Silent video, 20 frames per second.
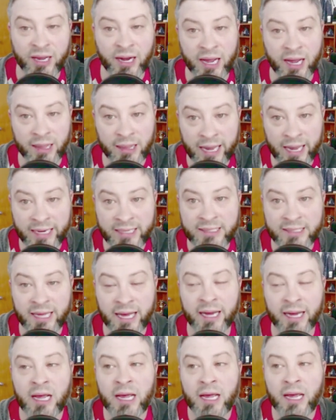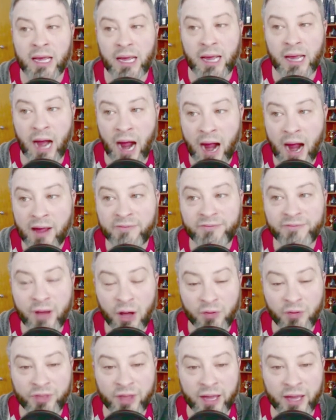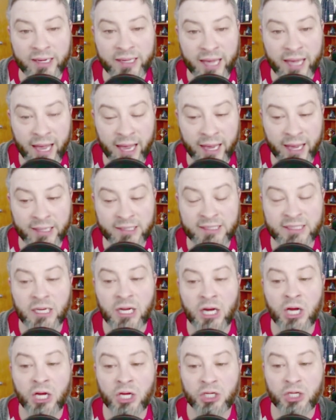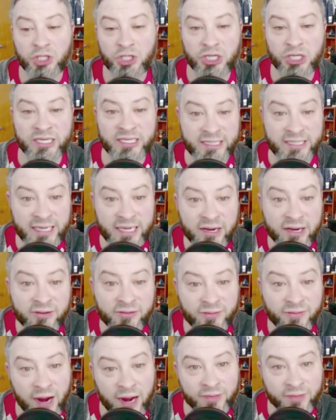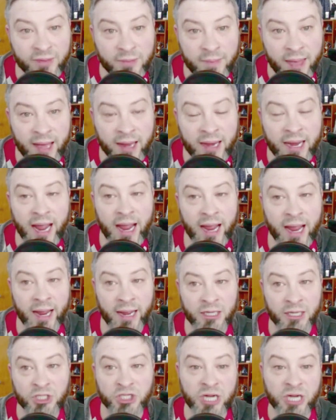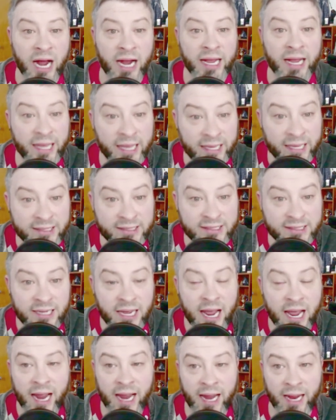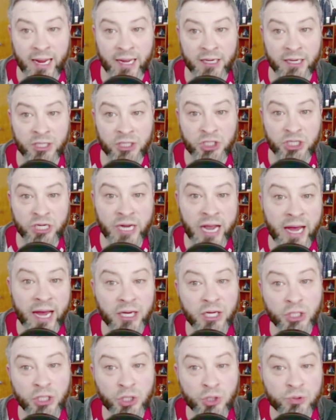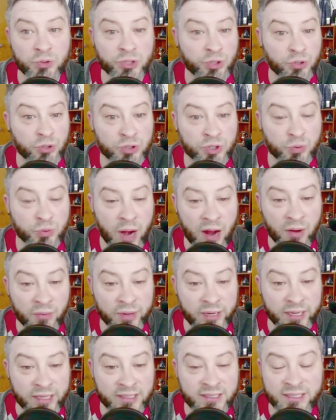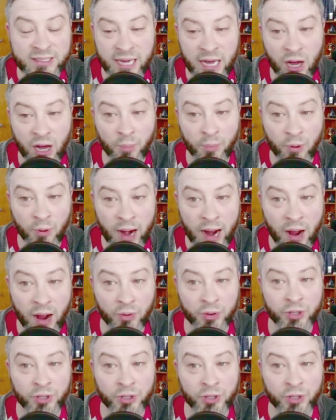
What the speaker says: And I liked that. I felt that Kate, she did fight the men and she got hit and she had to use her surroundings to help her out.